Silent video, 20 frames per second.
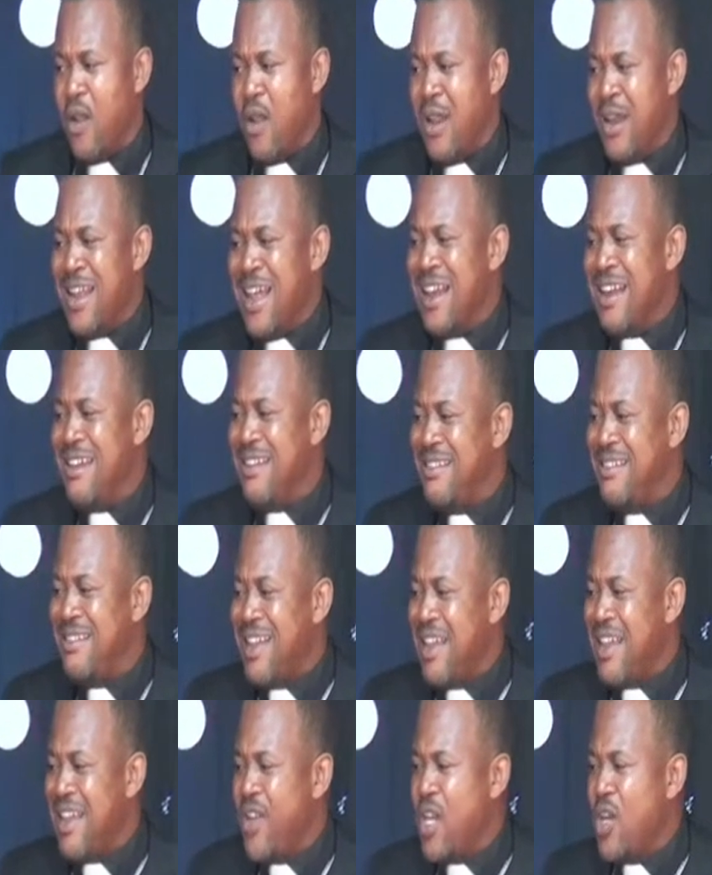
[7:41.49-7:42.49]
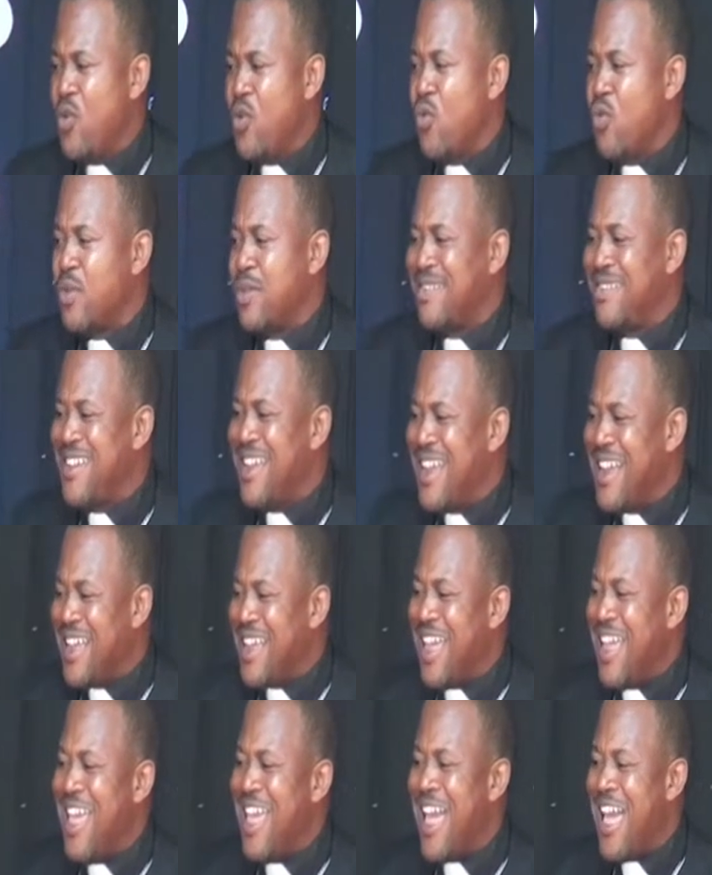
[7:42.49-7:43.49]
that David would take
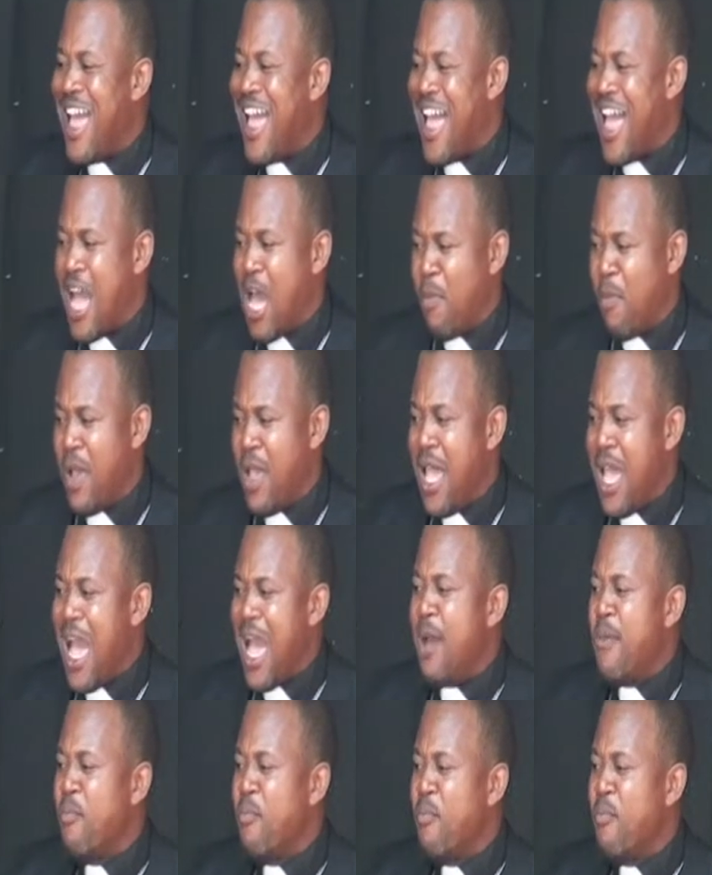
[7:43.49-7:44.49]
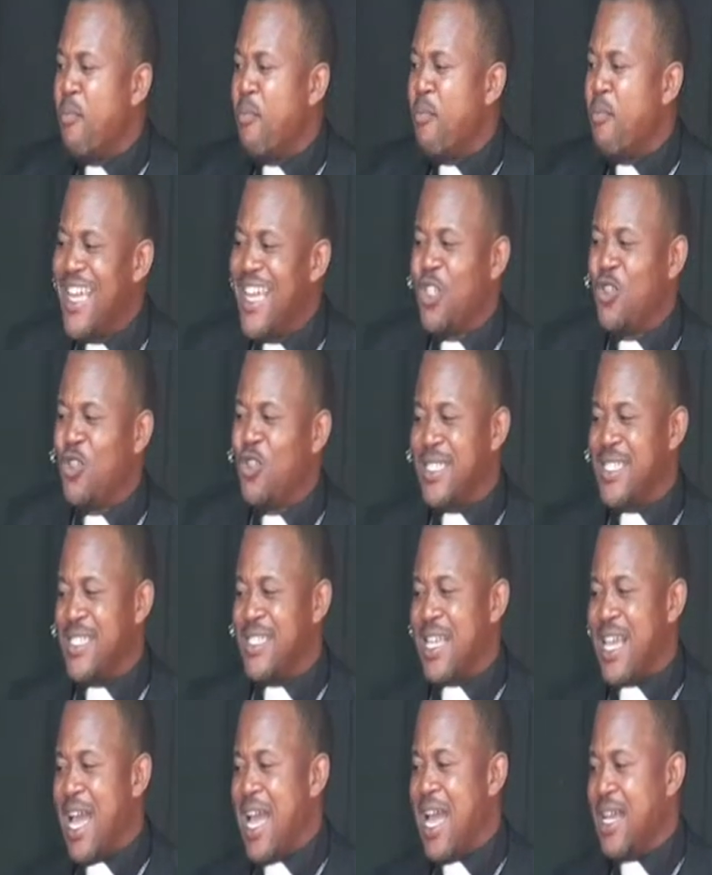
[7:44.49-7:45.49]
a harp and play it with his
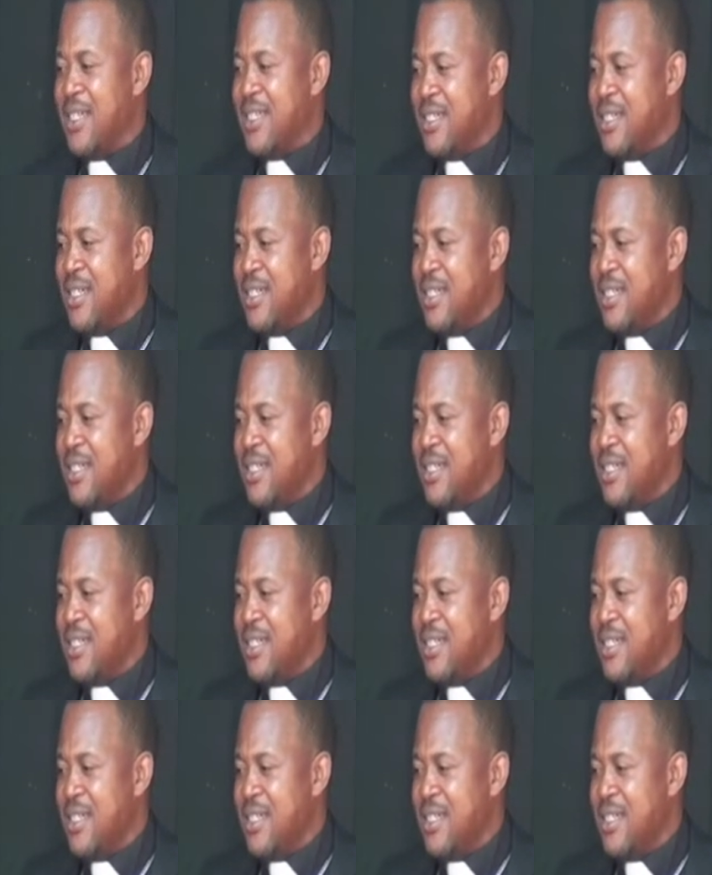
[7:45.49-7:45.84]
hand.